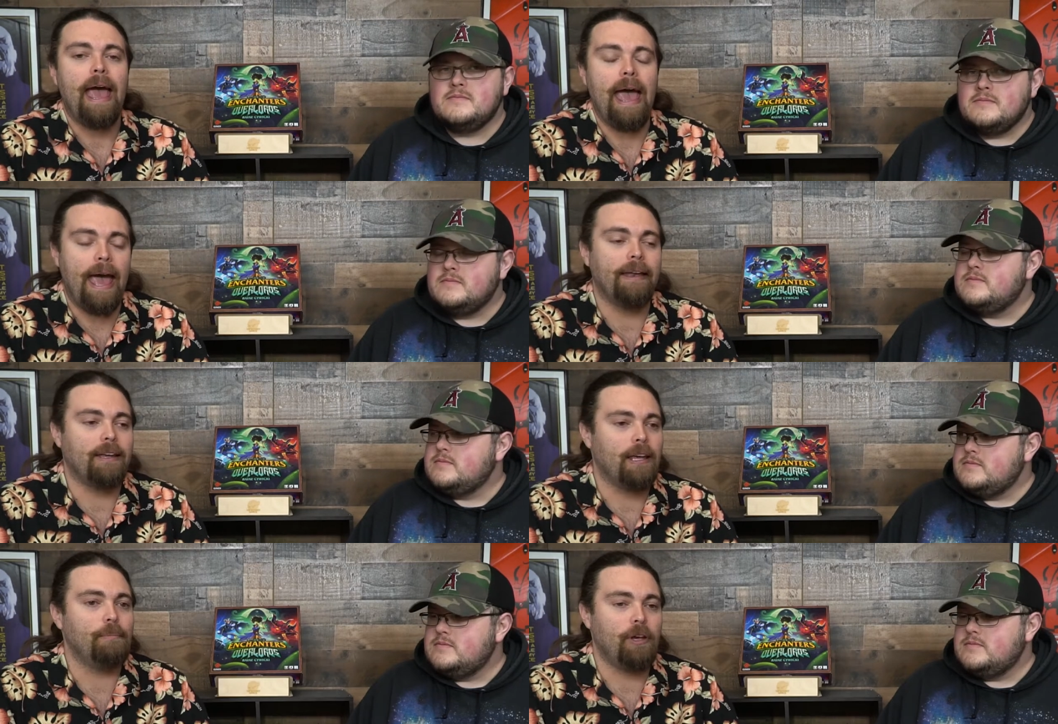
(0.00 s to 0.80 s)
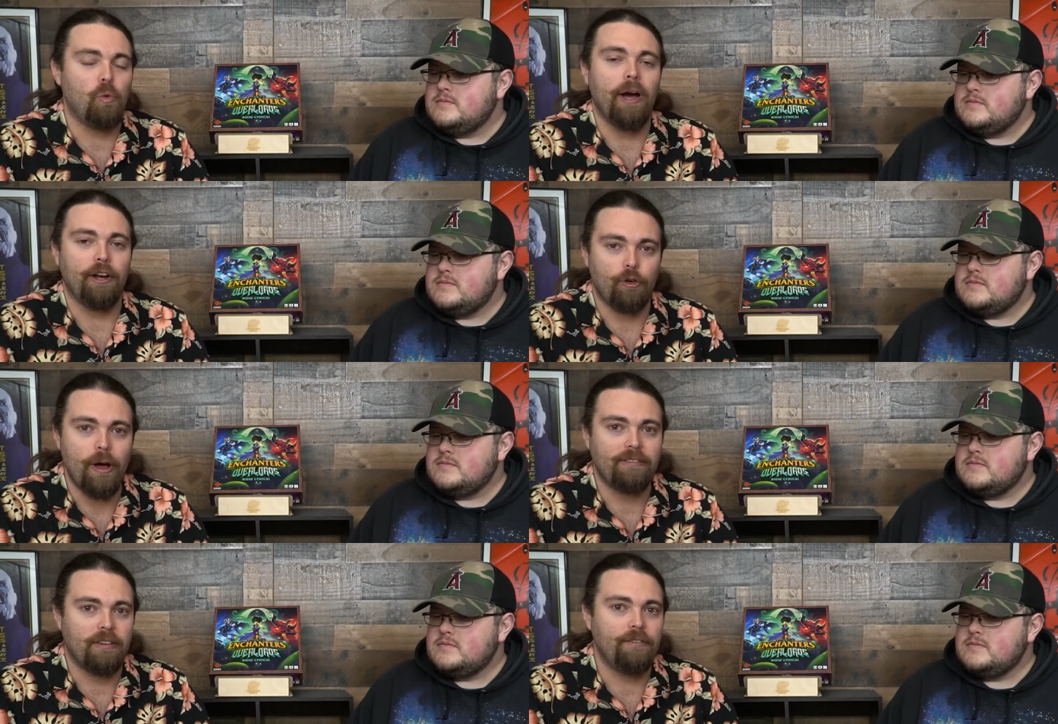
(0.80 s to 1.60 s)
Speaker 1: And it can be quite
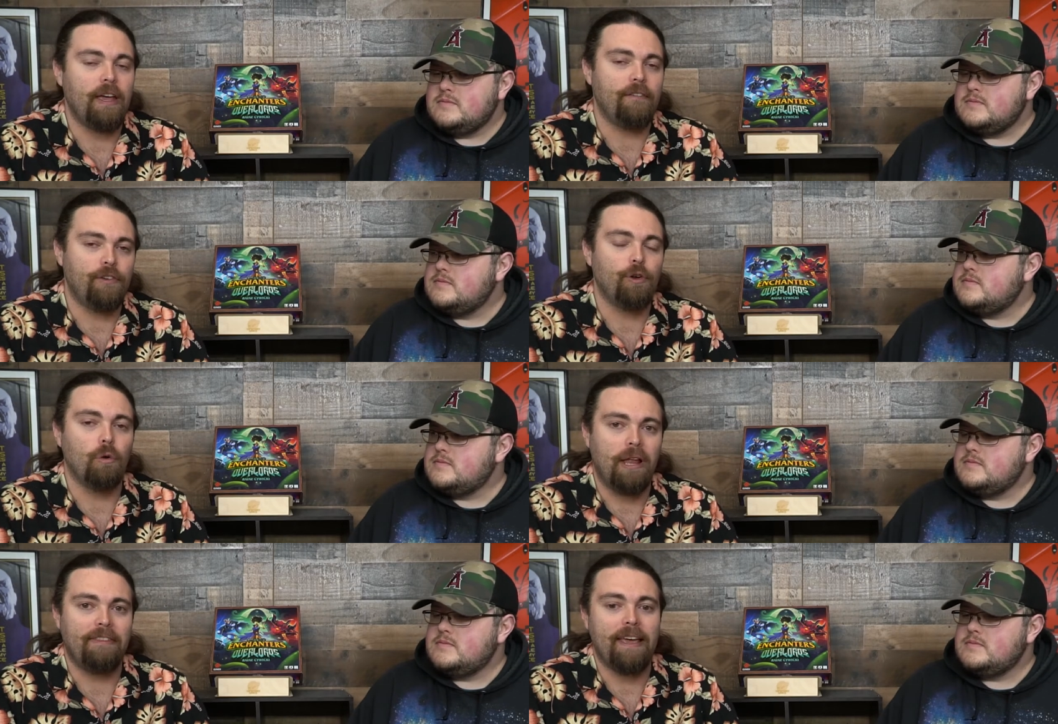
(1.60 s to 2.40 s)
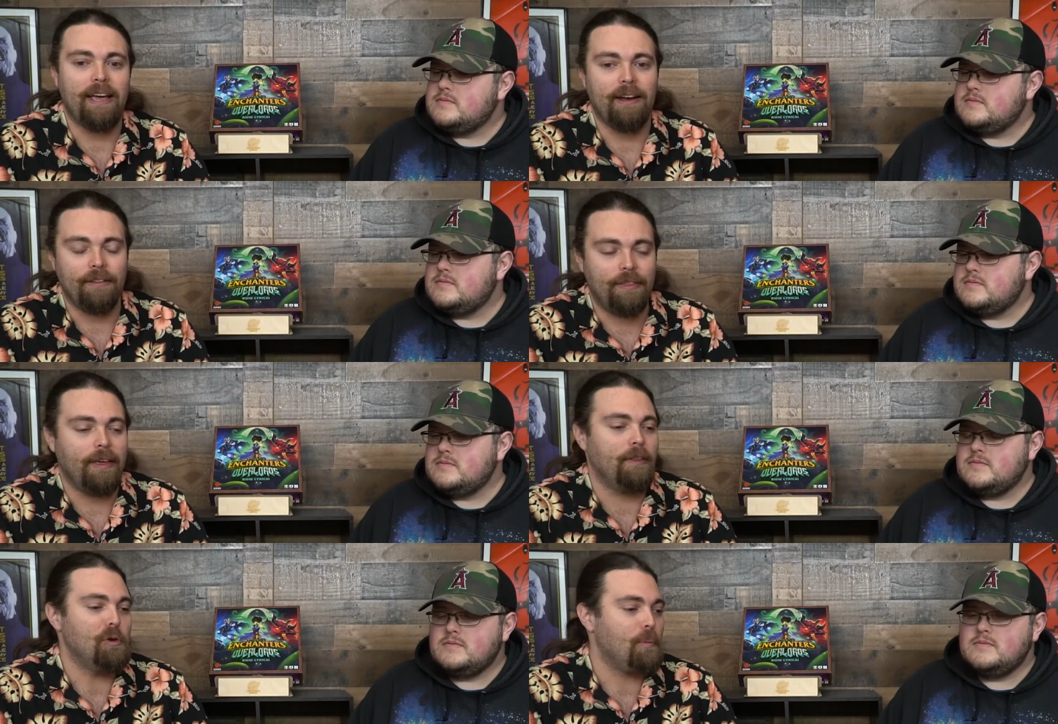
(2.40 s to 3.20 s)
aggressive. If you don't like that kind of
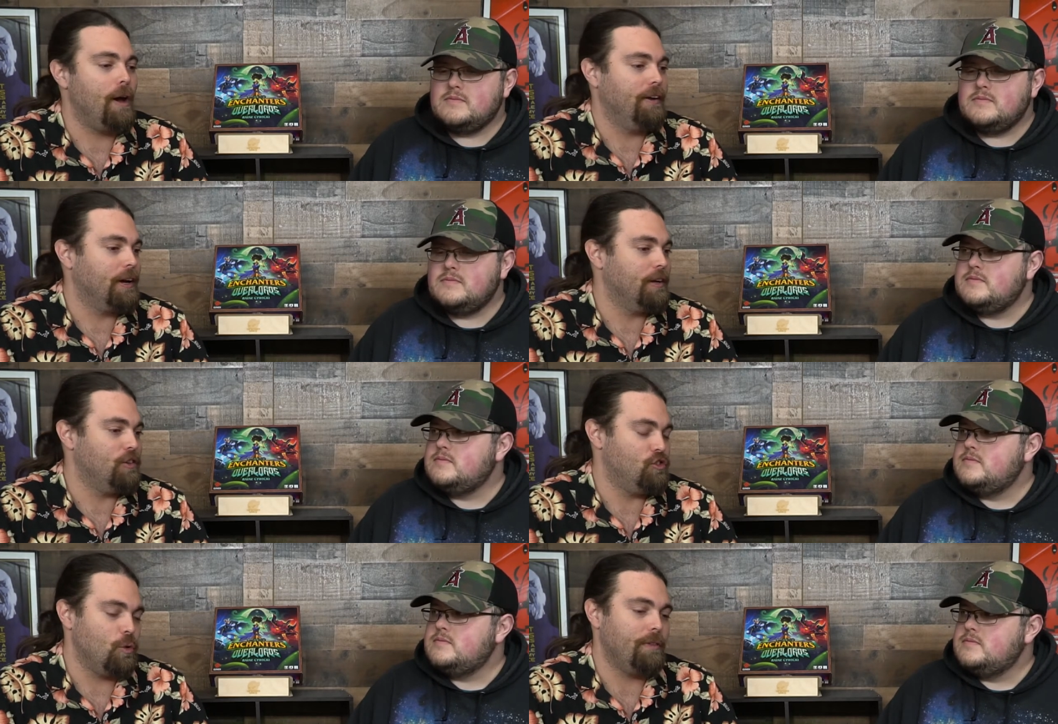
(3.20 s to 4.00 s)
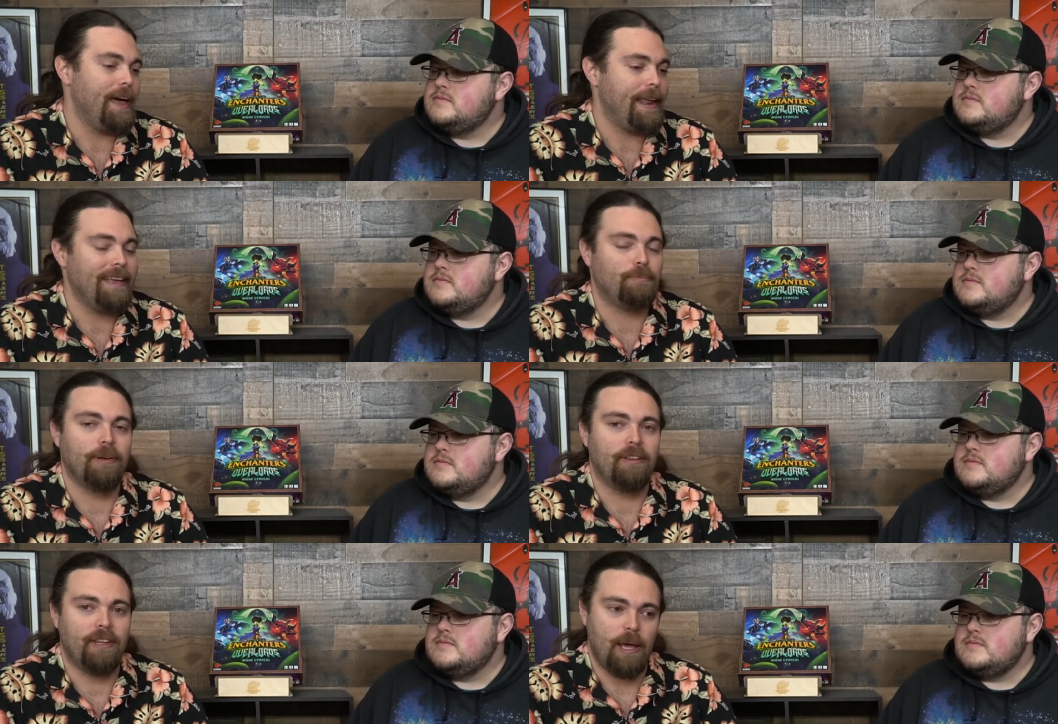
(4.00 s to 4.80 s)
thing, then you're probably not going to enjoy that
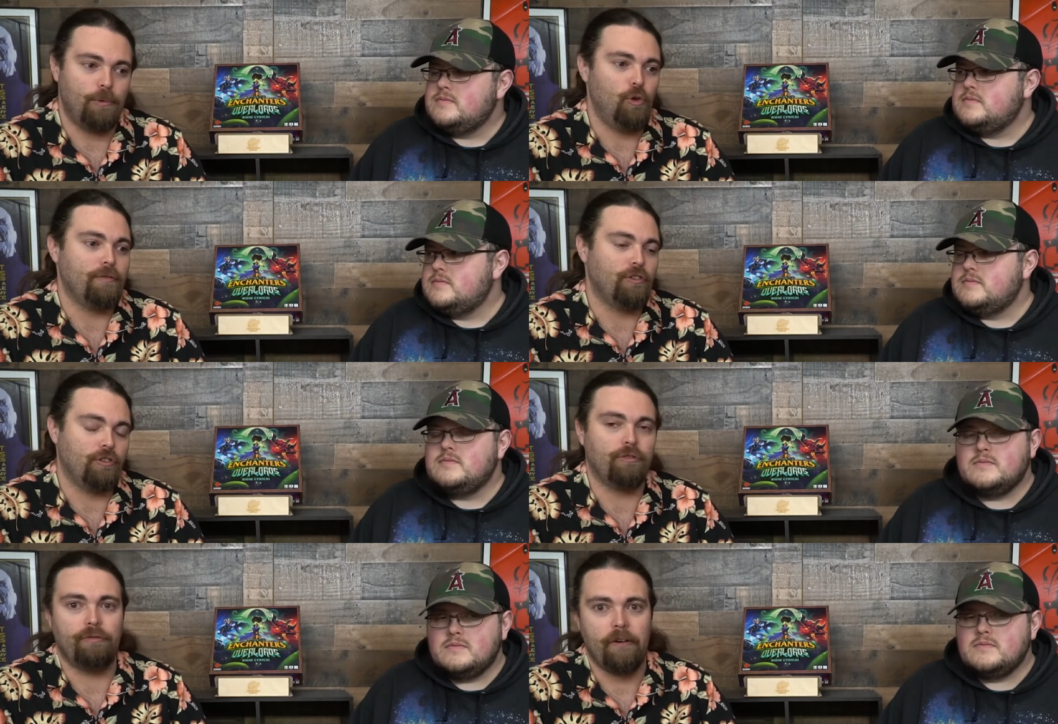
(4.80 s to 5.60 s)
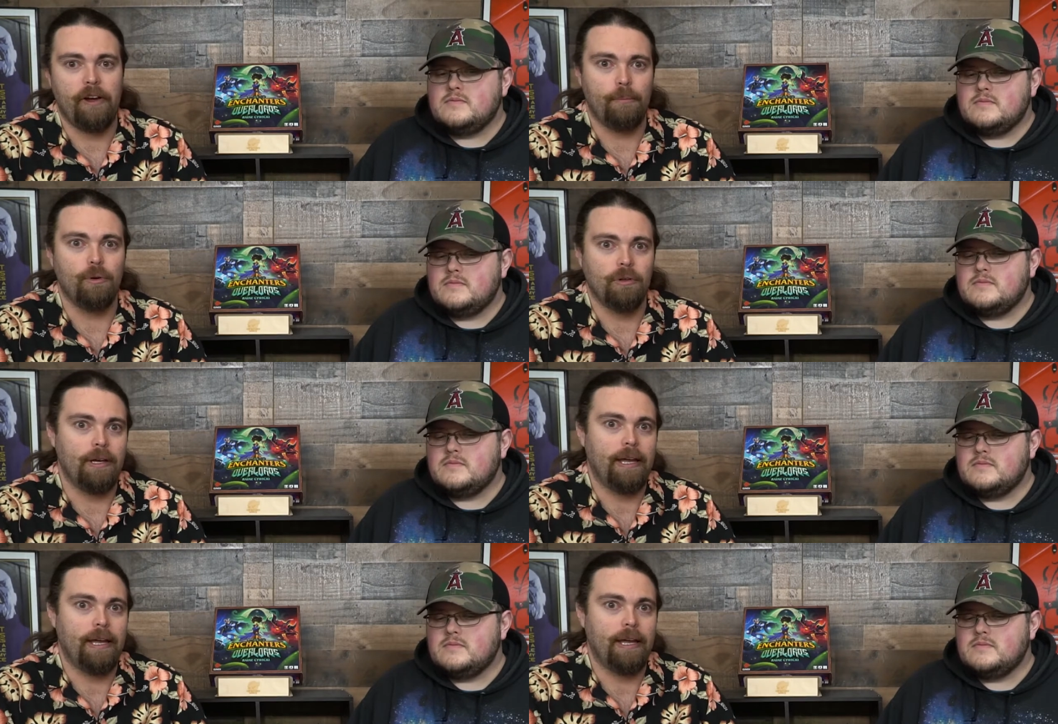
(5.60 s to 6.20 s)
aspect of the game, and you have to just variable